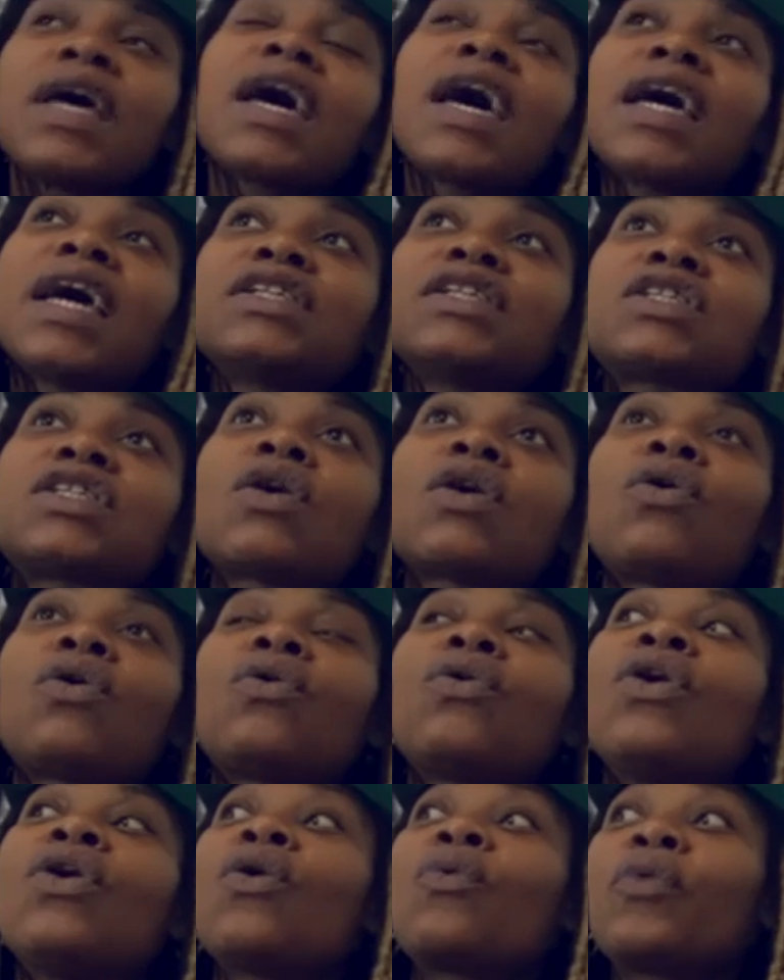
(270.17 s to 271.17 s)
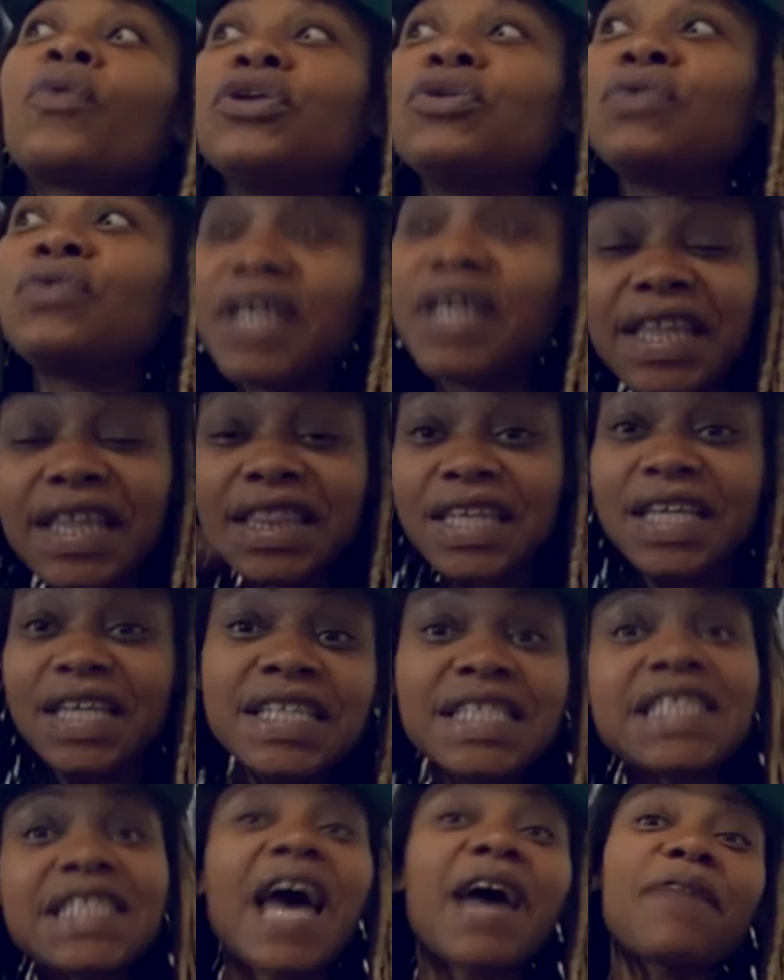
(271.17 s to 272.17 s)
And so when you get
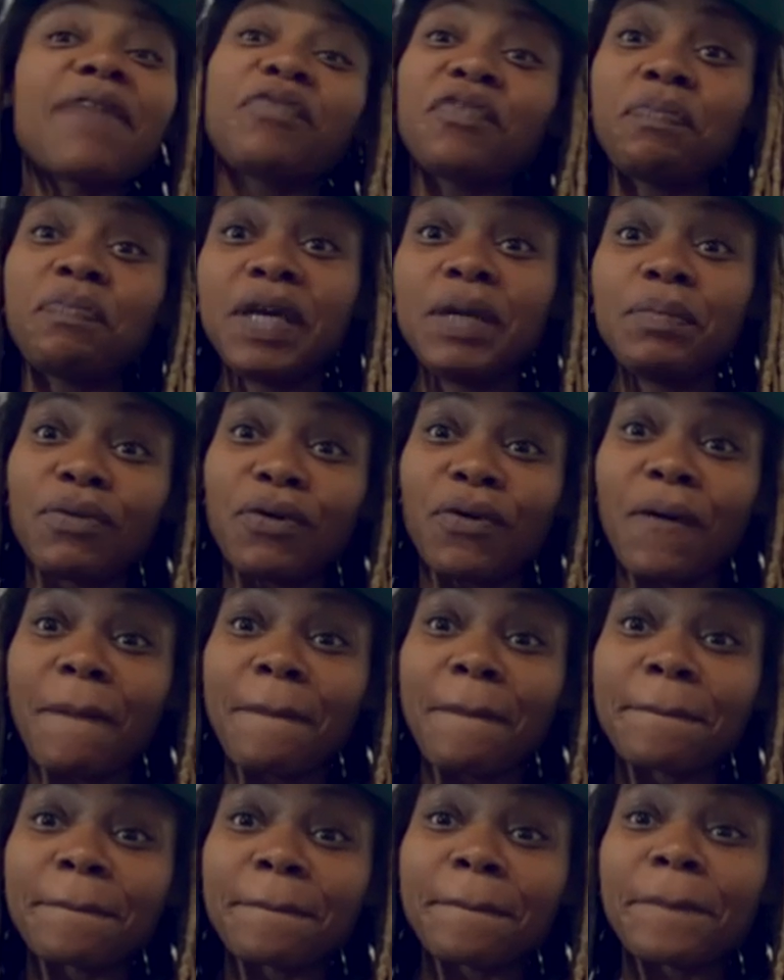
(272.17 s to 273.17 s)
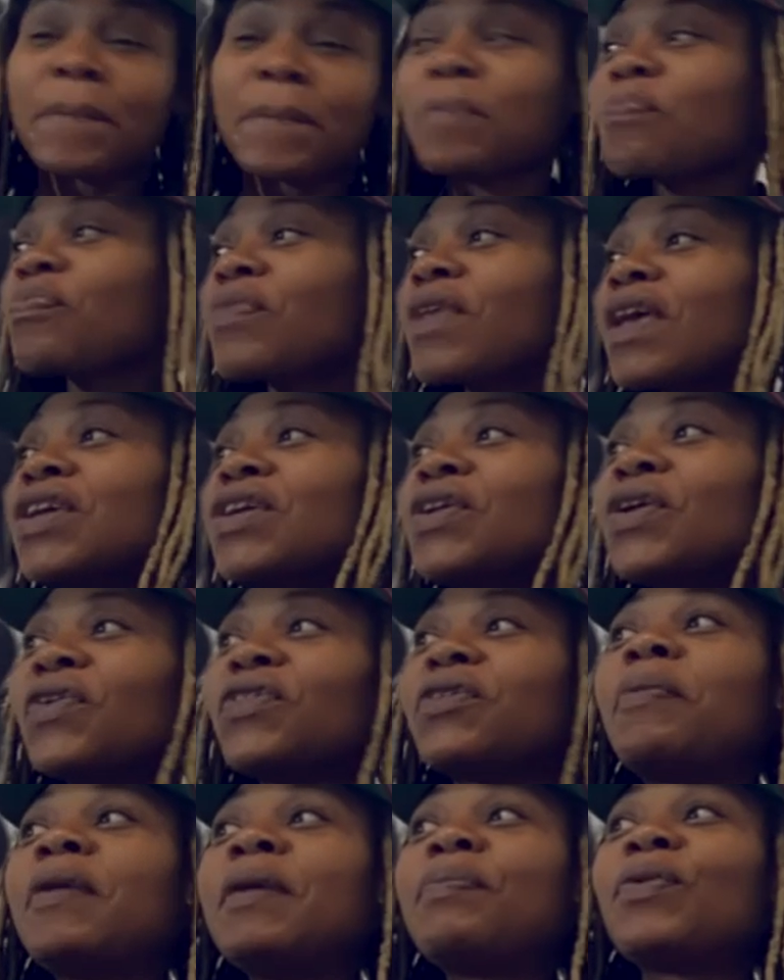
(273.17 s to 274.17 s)
these type of people, you know,
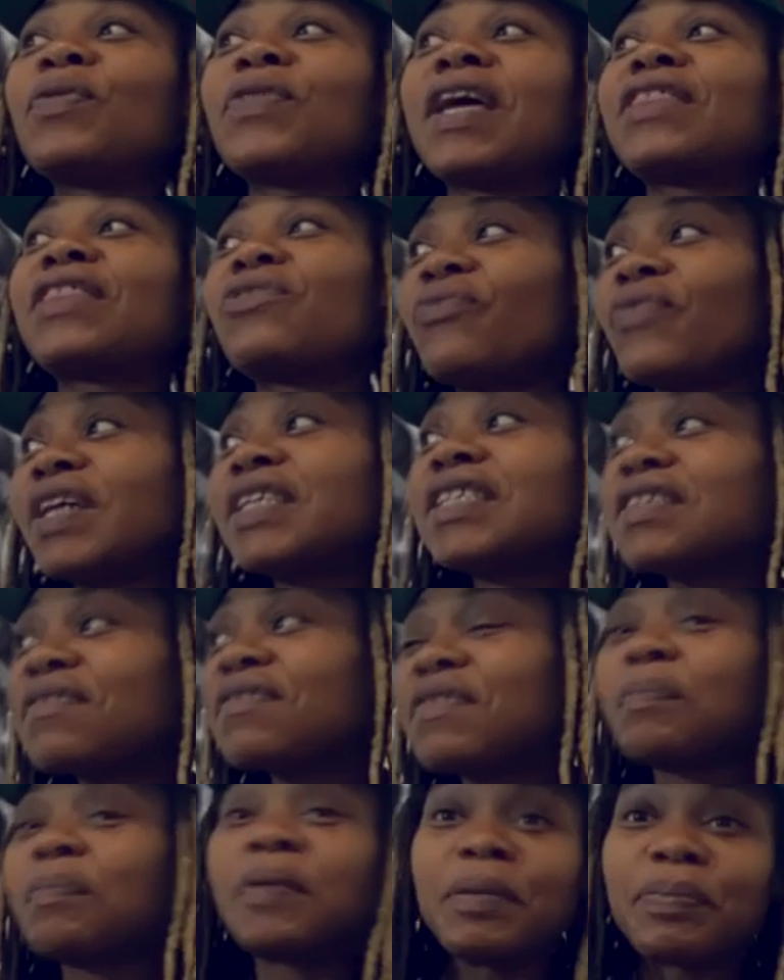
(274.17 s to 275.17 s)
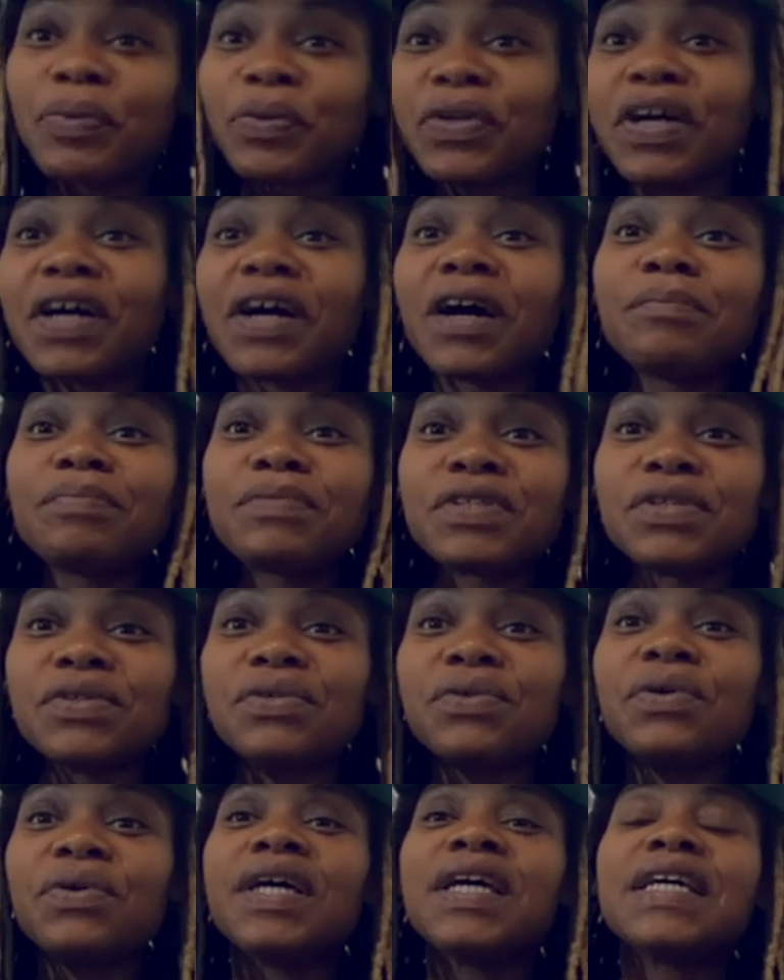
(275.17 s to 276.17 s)
the people that the rest of the people look up
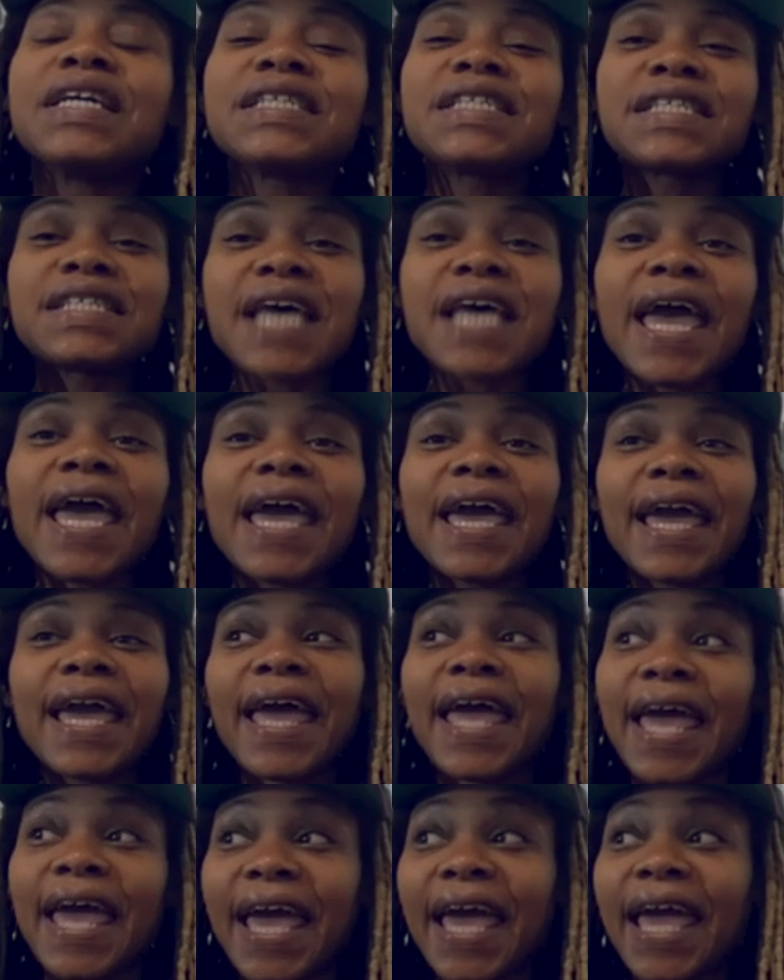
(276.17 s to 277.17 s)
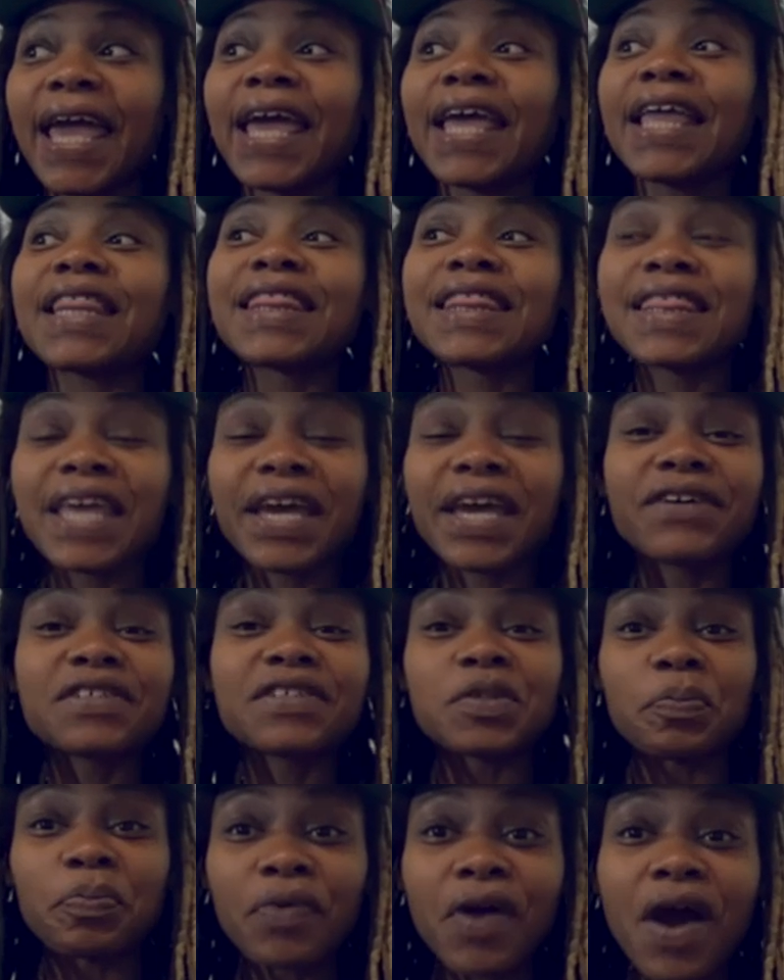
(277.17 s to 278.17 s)
to saying, hey, there's
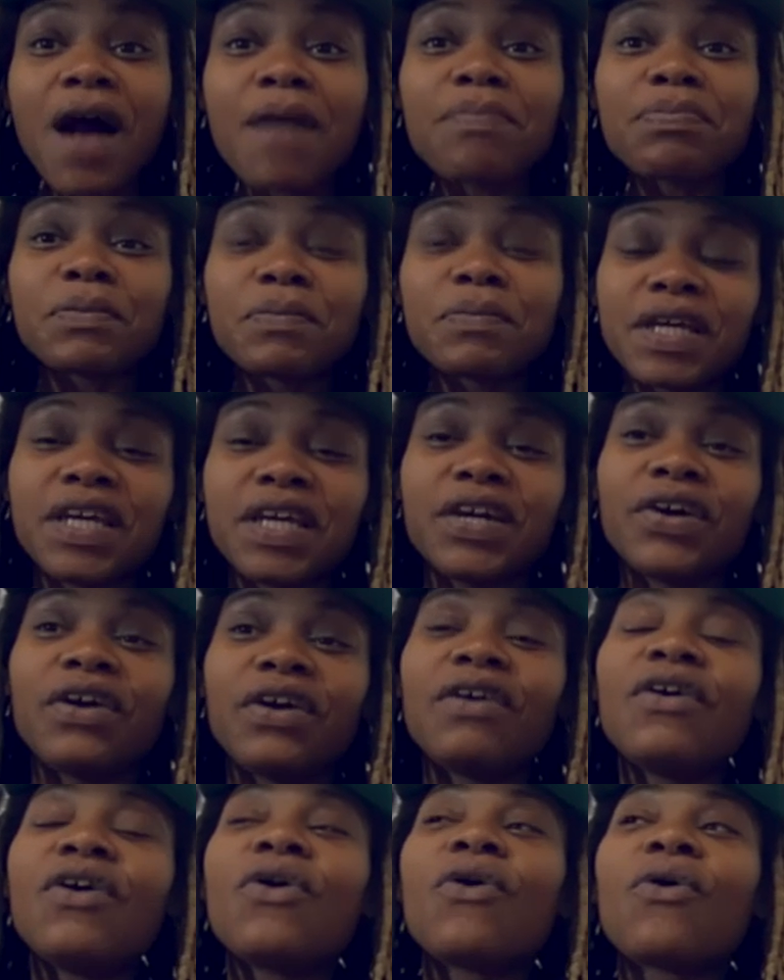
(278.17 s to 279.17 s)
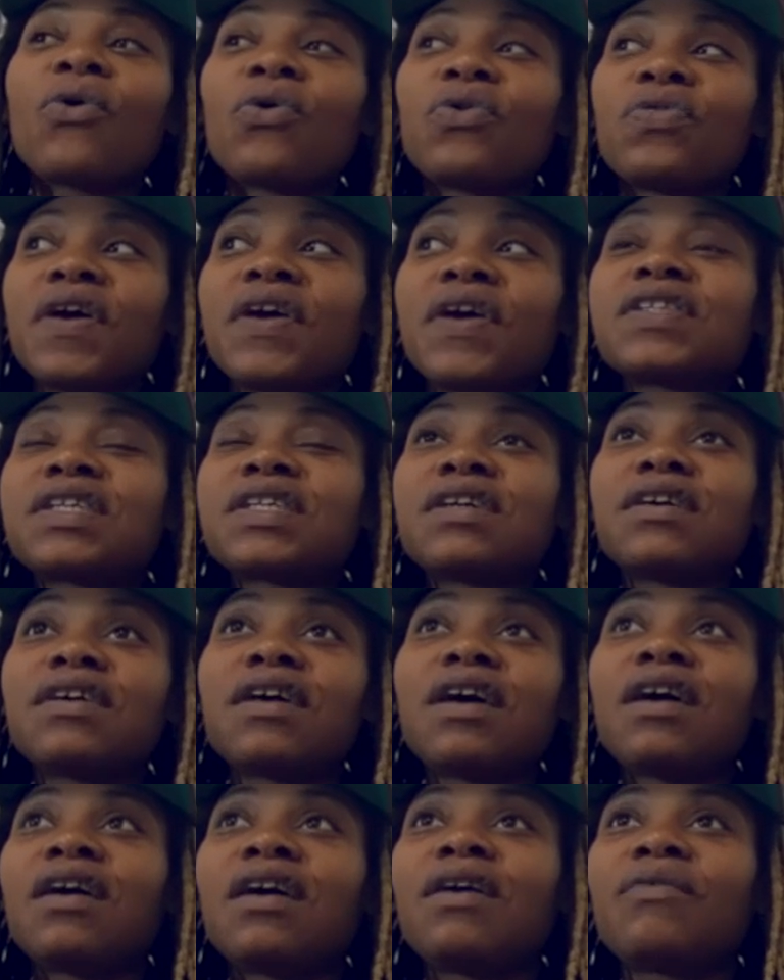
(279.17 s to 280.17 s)
a problem here or there's a,
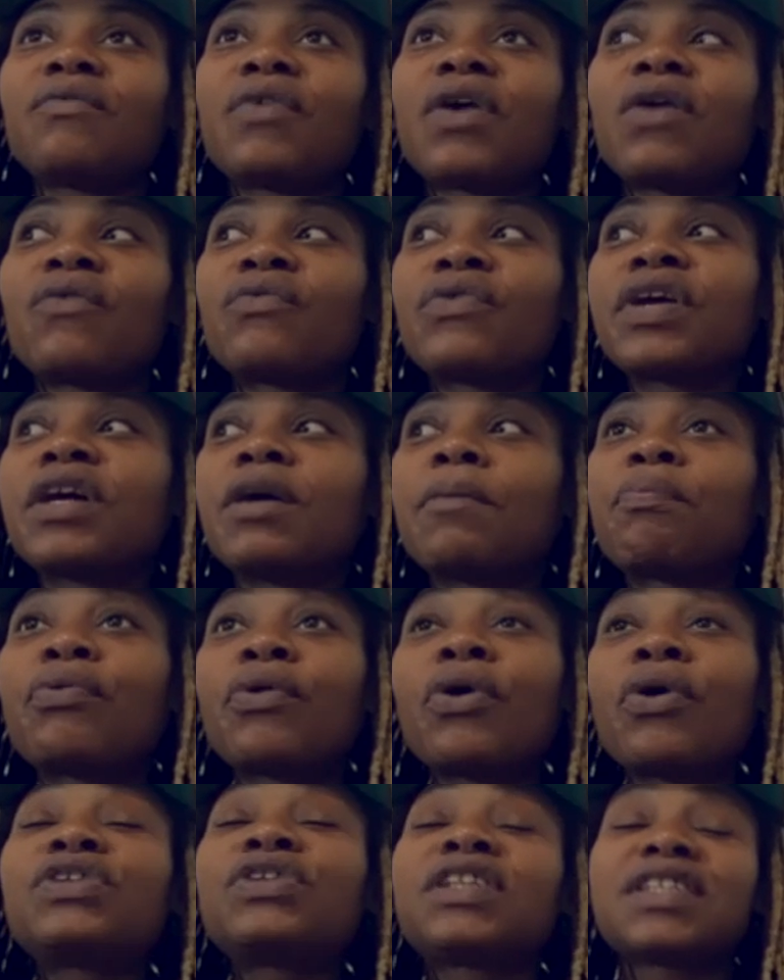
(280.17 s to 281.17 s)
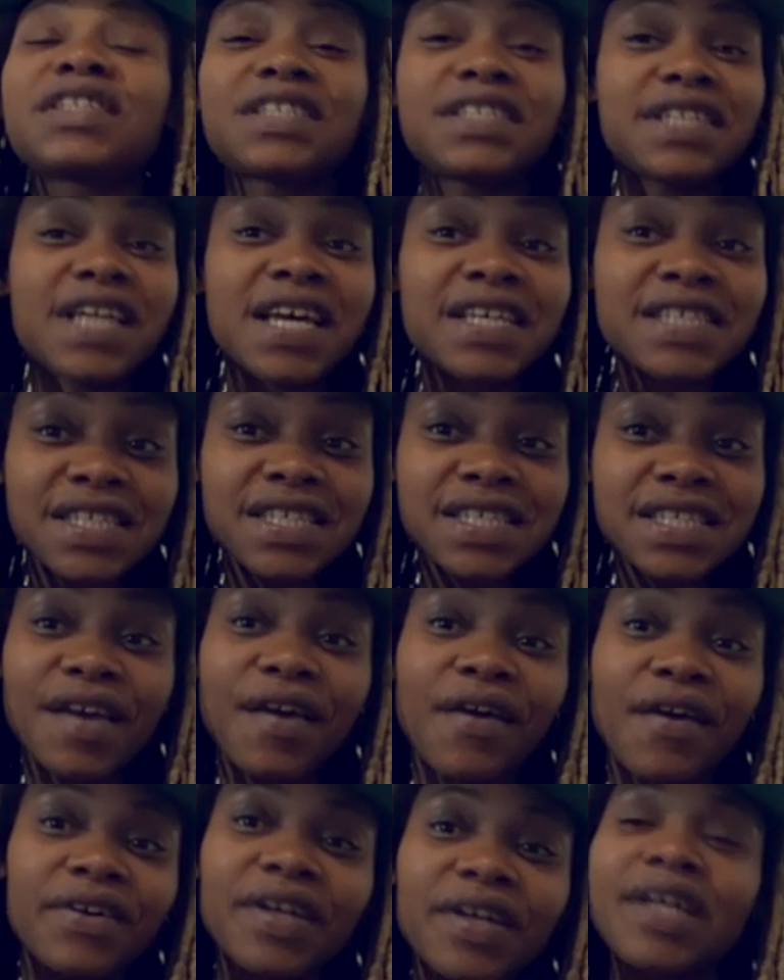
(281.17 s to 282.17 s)
a, a reapproach that's
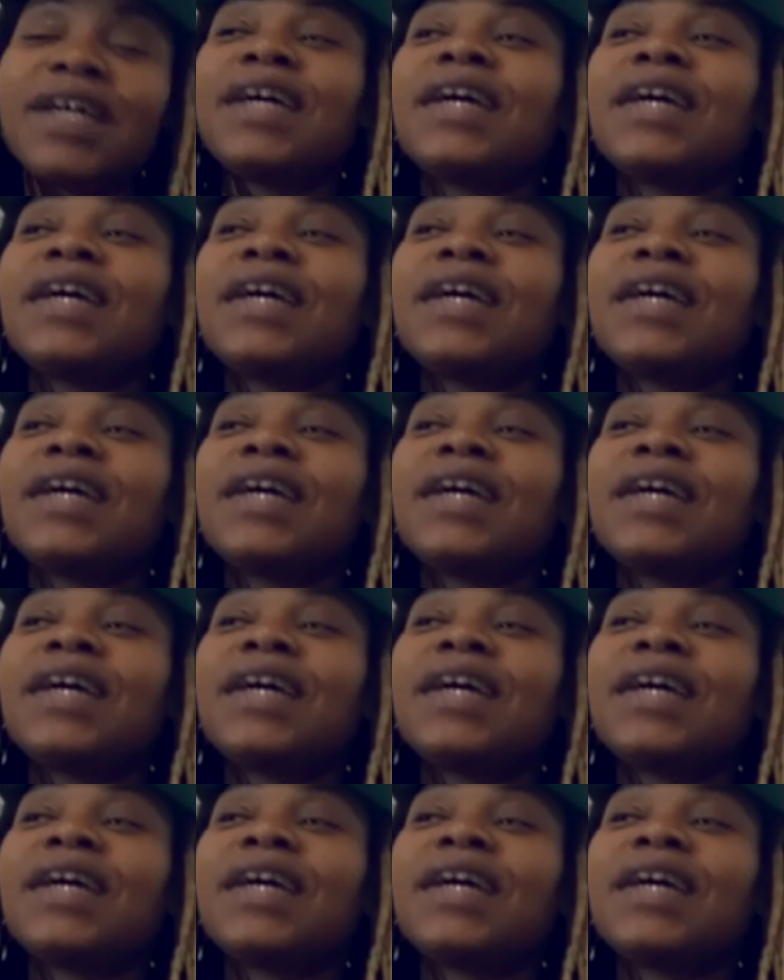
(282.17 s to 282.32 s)
necessary.